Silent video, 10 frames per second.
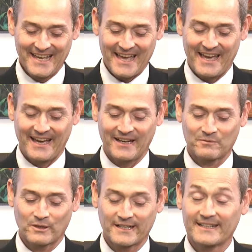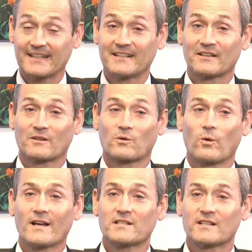And we're going to get into the
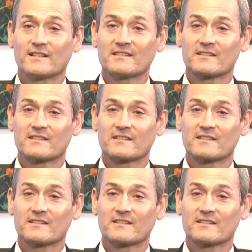questions.